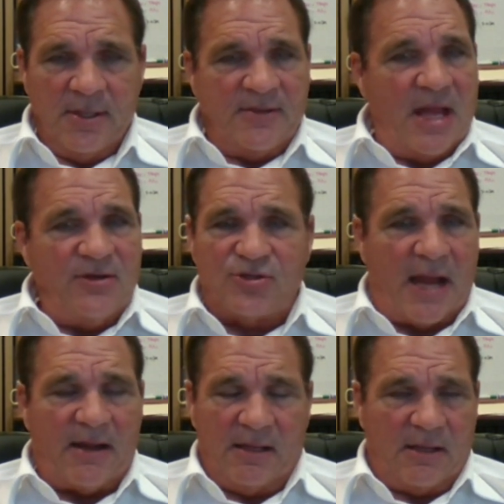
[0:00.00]
Then you just
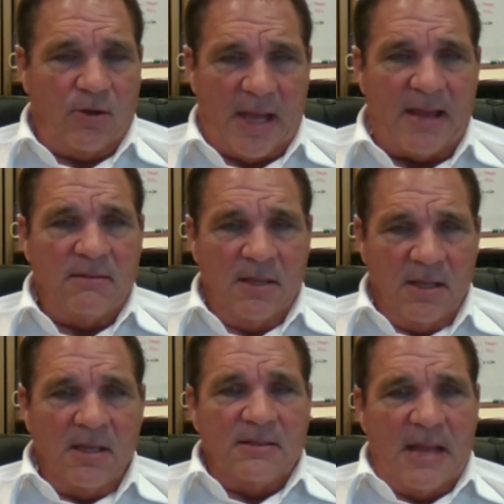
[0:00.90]
got to, okay,
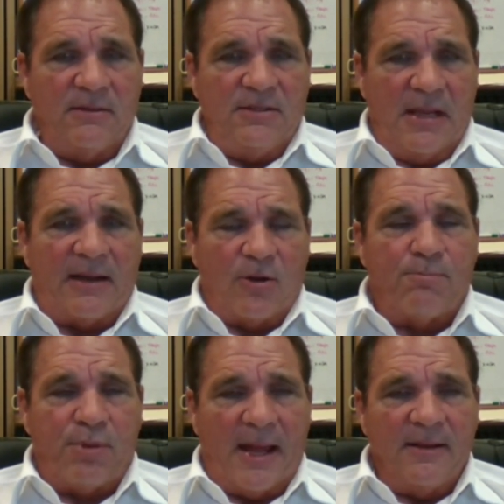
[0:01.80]
then you got to go
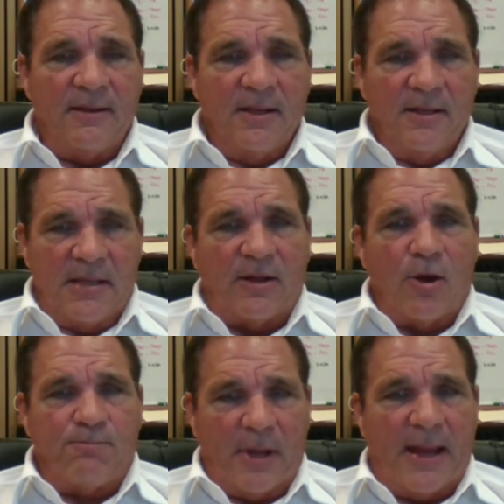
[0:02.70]
play. You got to
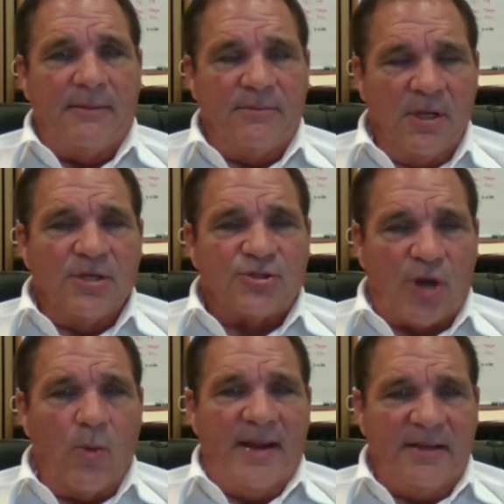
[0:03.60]
go play and
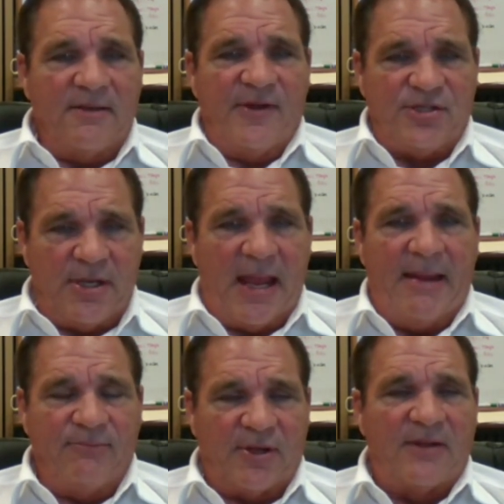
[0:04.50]
start winning division
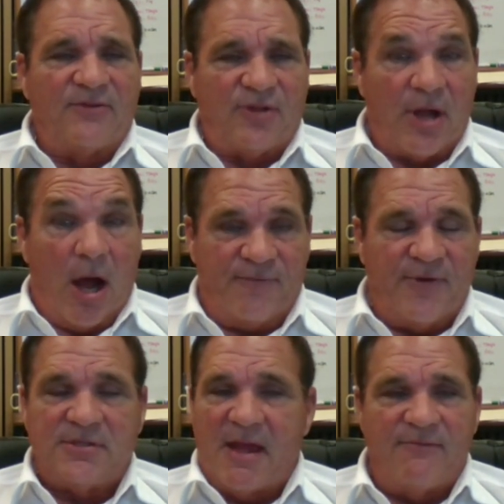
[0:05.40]
games against the
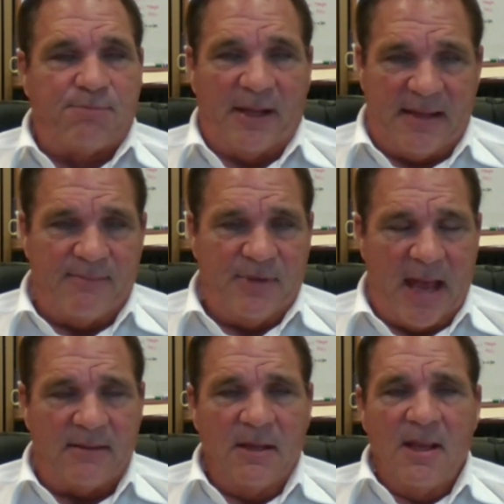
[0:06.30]
Dolphins. You haven't played them
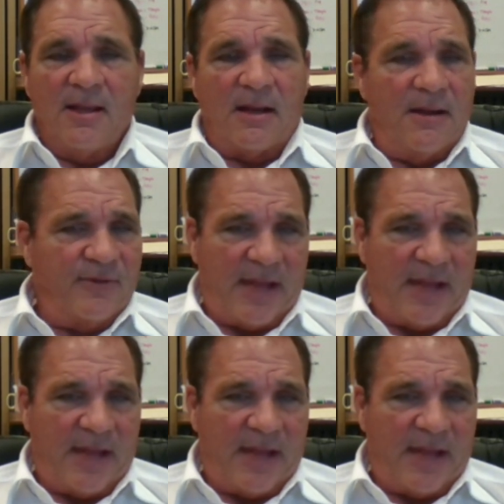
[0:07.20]
yet. Got another